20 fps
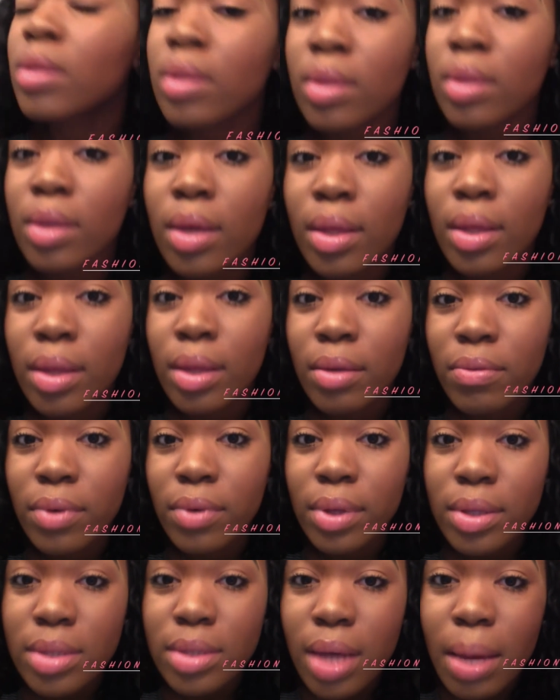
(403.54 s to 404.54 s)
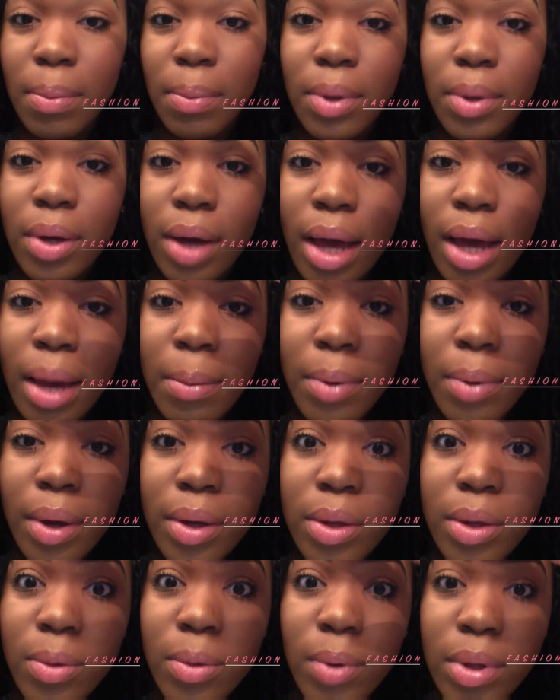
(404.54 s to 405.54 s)
And then for the top of your eyebrow,
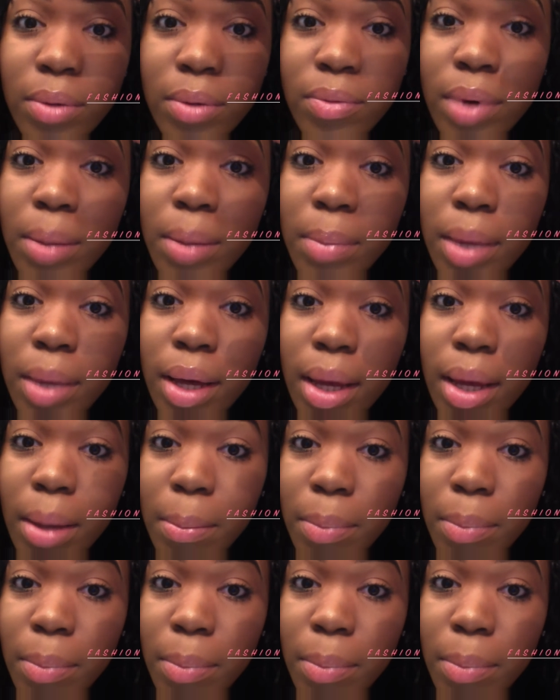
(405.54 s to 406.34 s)
you want to rub up.